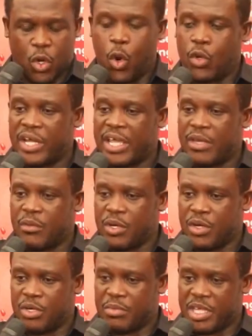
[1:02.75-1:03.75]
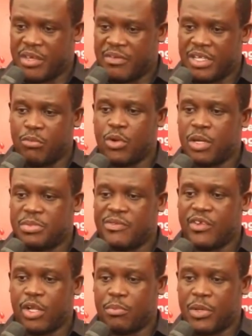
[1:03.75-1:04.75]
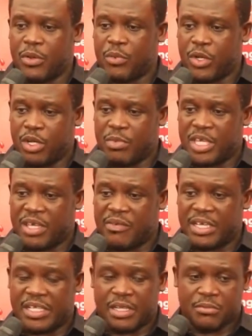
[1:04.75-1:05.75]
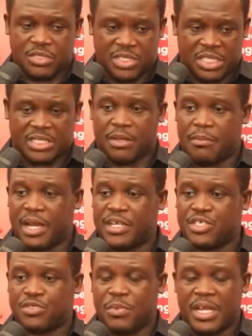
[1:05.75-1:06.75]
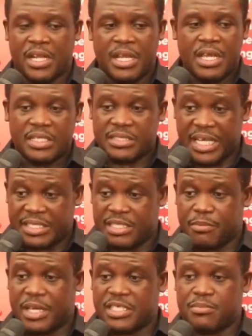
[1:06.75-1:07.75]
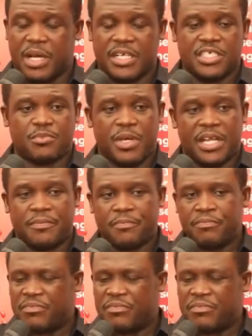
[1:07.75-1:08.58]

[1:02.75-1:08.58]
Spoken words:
coding, we're going to be giving them web development, we're going to be giving them system management, database management,